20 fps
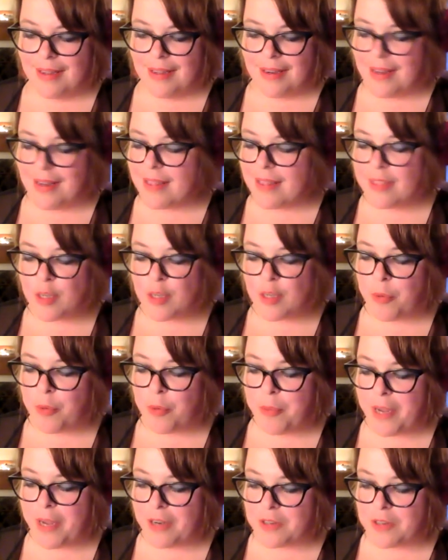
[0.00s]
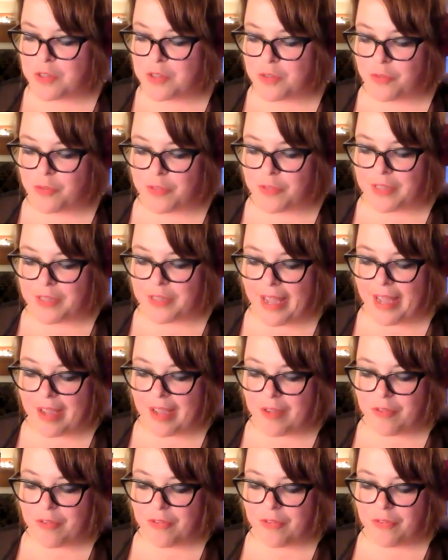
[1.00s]
Nothing prepares you for life.
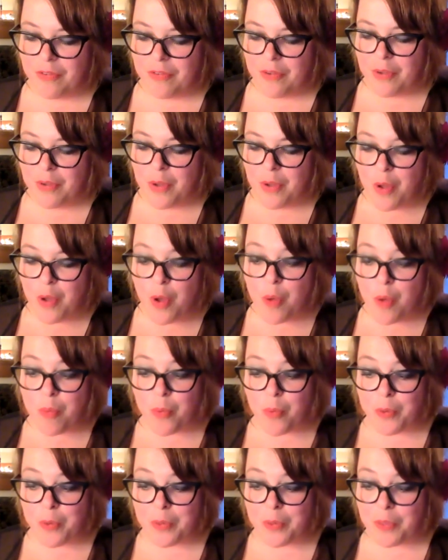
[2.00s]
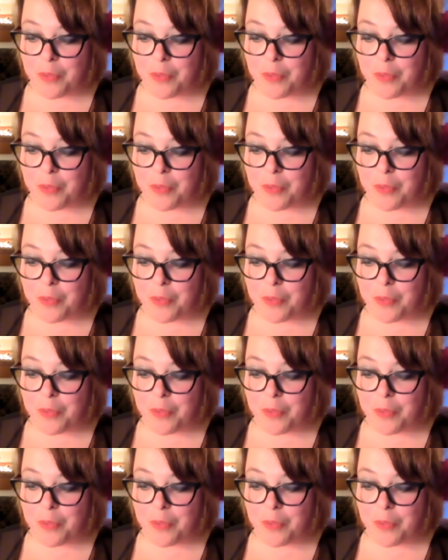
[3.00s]
Born